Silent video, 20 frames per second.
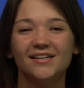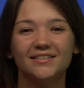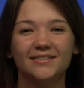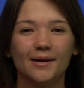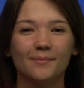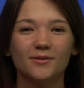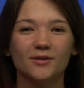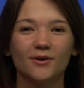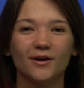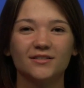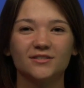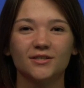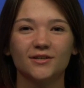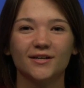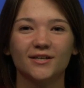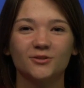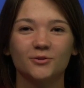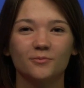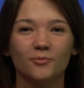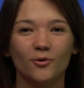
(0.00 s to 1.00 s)

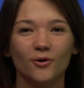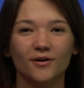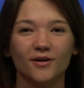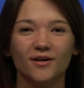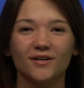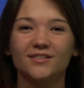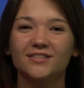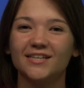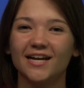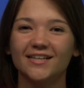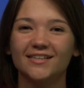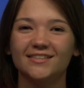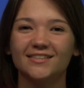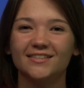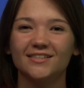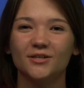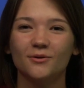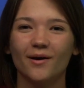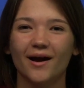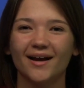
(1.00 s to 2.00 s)
WSRH reporter Shayla
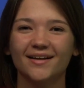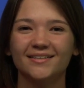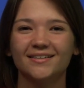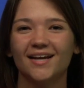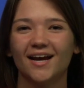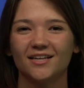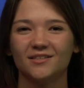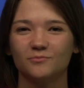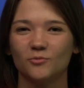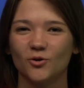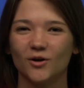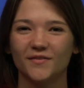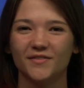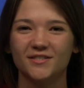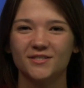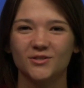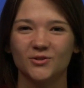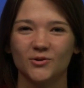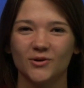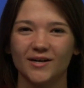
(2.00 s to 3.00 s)
Stillwagon has more on the
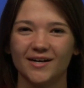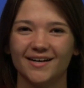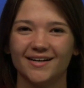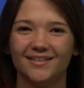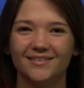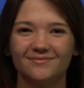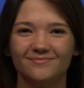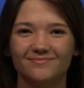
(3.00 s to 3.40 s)
story.